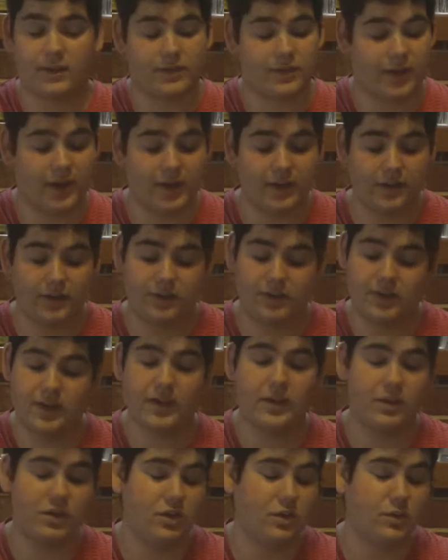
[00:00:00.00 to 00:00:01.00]
the Titan
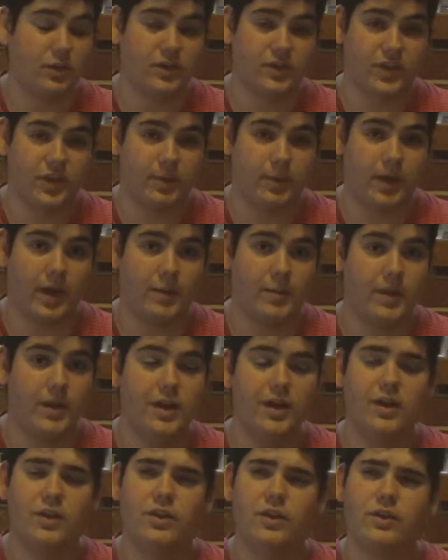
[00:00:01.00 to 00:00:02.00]
Z, the new ones coming up,
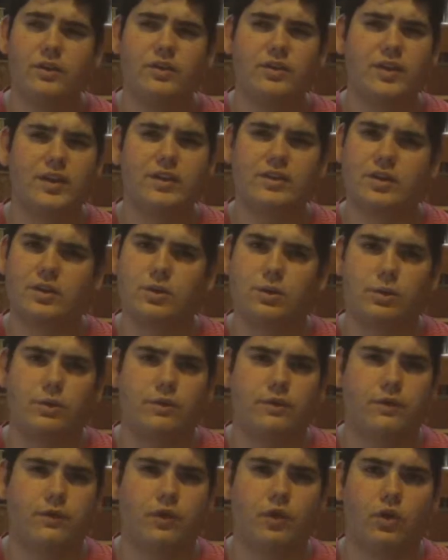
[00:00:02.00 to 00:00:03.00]
those things are
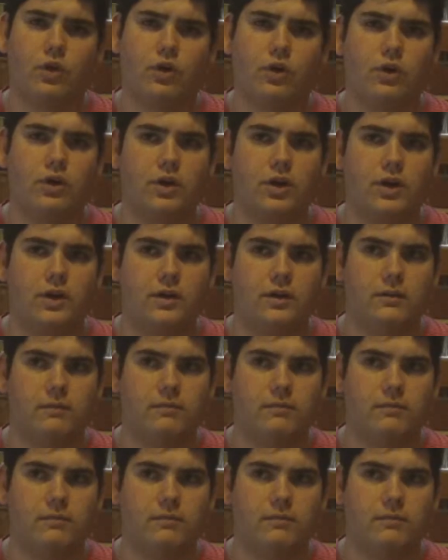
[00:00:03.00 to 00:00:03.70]
used for